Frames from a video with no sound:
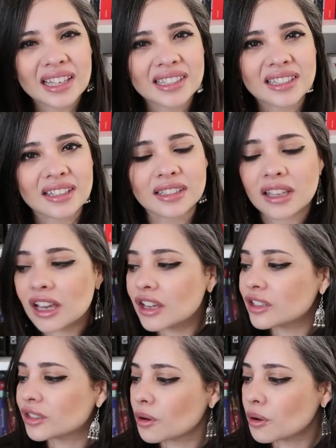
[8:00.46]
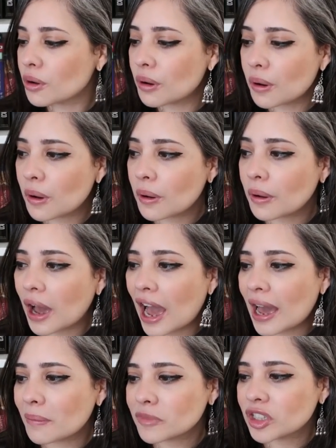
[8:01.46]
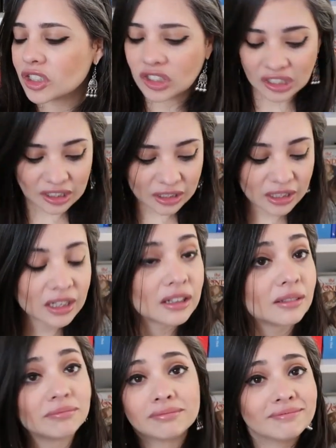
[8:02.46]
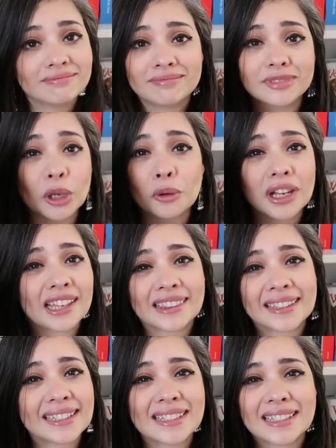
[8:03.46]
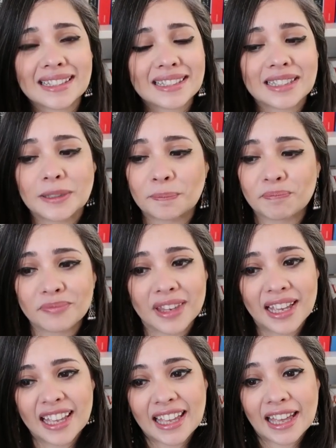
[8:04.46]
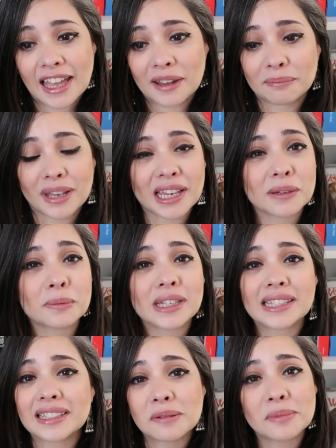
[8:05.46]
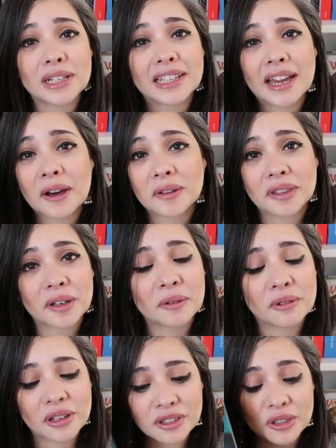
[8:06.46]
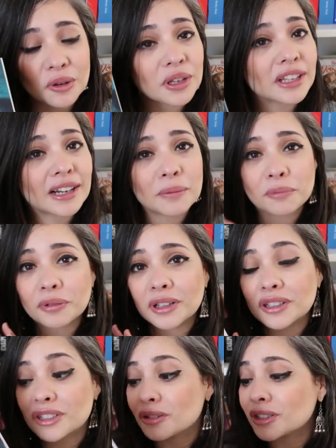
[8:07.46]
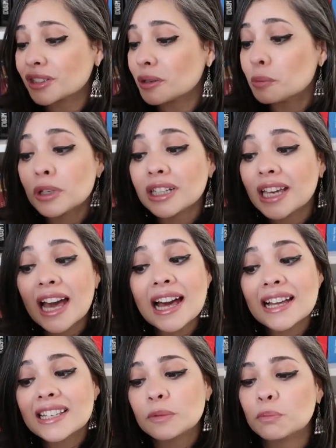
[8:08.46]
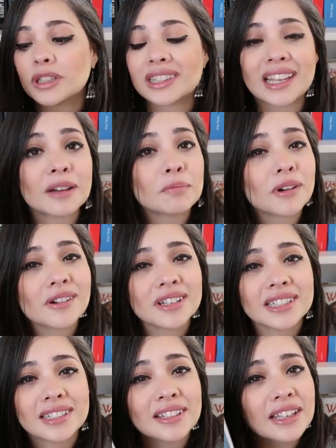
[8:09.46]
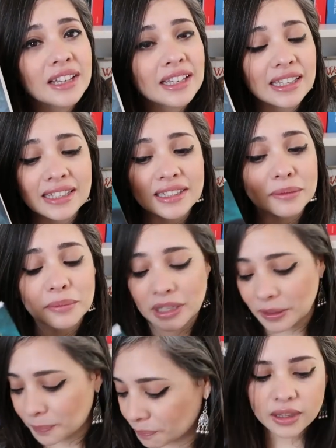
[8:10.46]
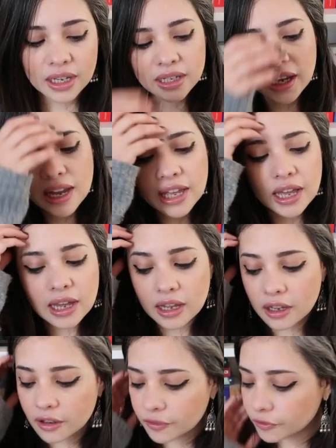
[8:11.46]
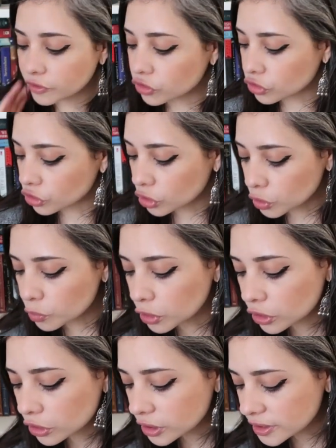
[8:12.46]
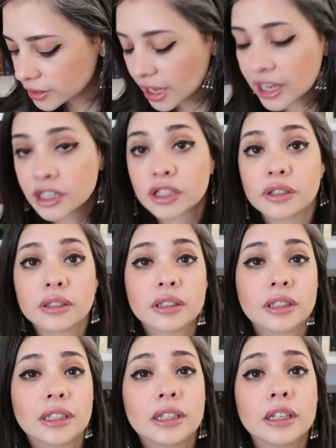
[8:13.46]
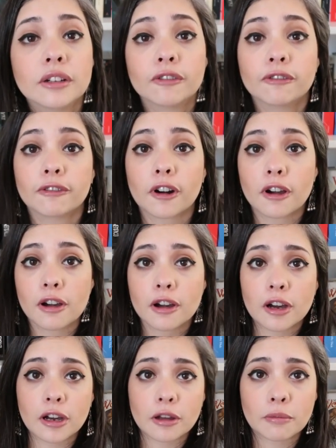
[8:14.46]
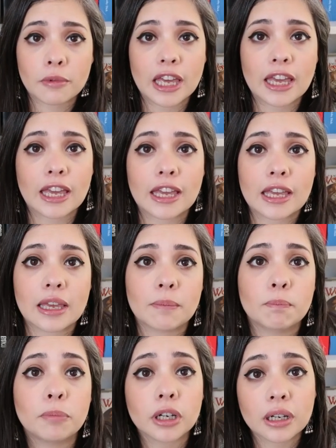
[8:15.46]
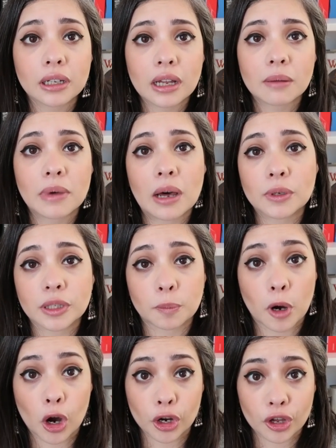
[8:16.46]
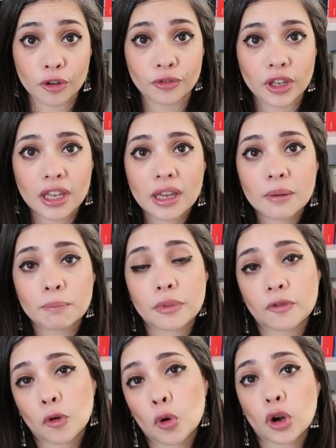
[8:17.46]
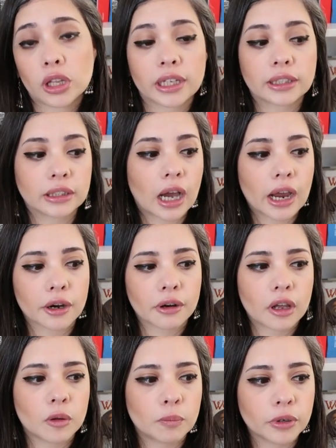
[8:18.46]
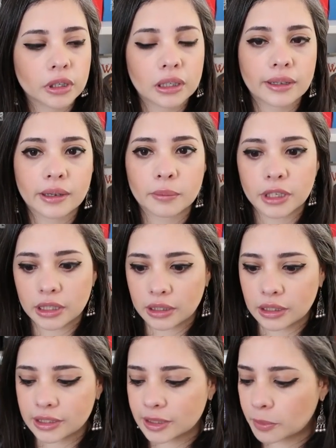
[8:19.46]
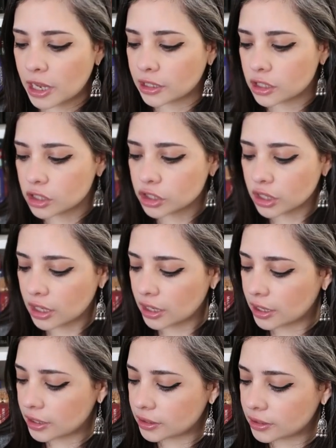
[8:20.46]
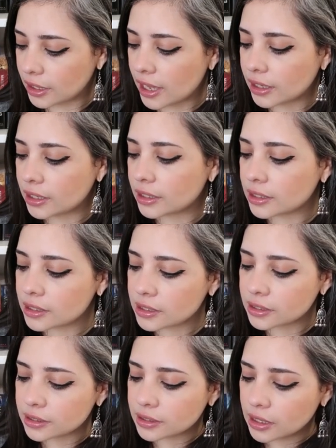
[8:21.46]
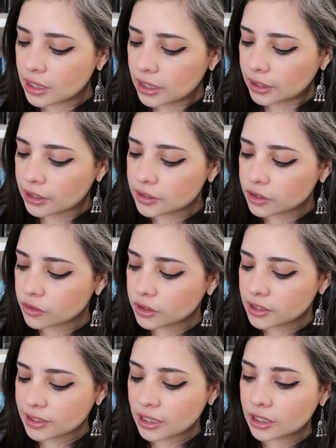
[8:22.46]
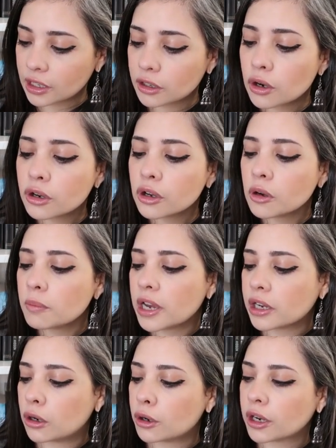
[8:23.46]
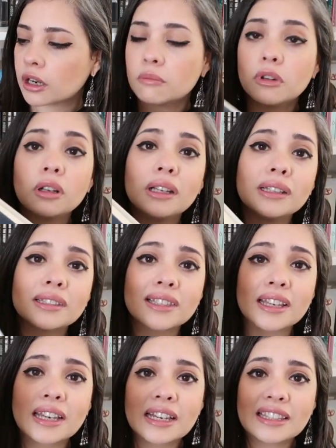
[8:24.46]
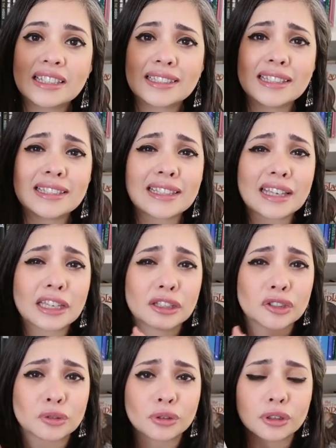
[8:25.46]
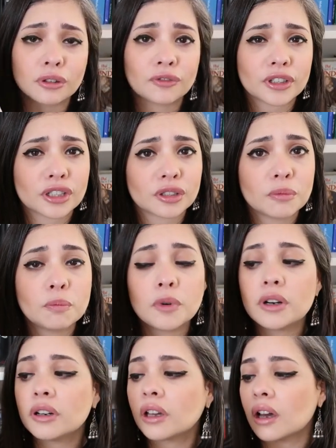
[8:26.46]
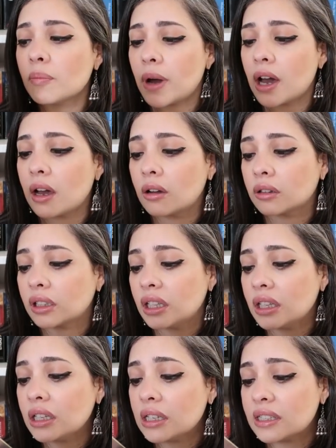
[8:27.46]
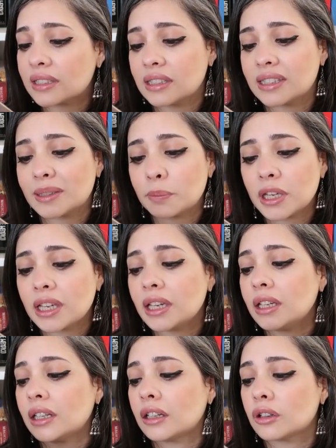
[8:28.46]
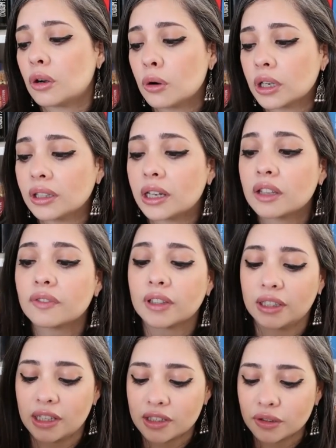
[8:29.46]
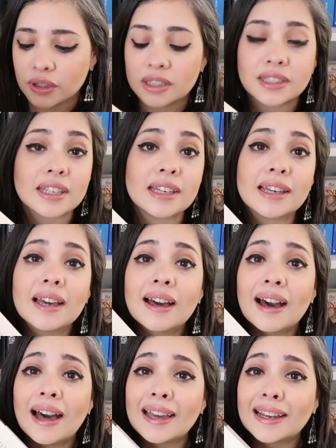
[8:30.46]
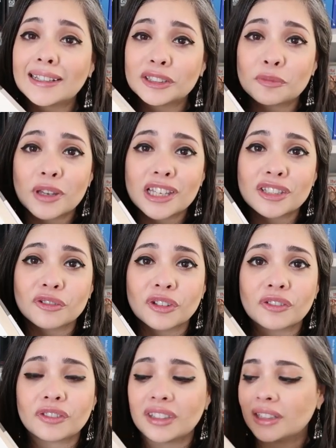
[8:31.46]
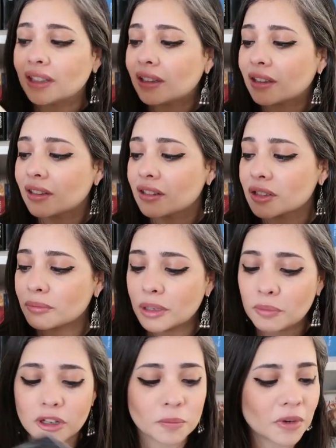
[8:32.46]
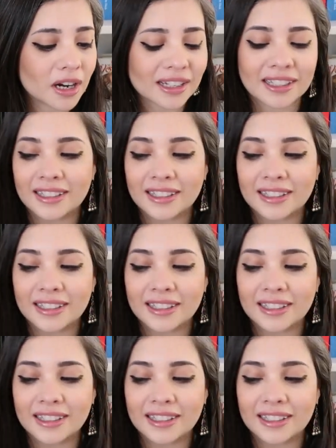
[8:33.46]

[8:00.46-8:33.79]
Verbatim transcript: sexist. So I'm just gonna donate this and maybe somebody out there will enjoy it. I'm pretty sure somebody has, but that person isn't me. Then I have two books actually from a book club I was a part of before, like an IRL book club in Spanish, and that is Canción de Sangre y Oro by Jorge Molist. This is a historical fiction book about kings in Spain and court life, and as you can see, I got to page 50, here's my bookmark,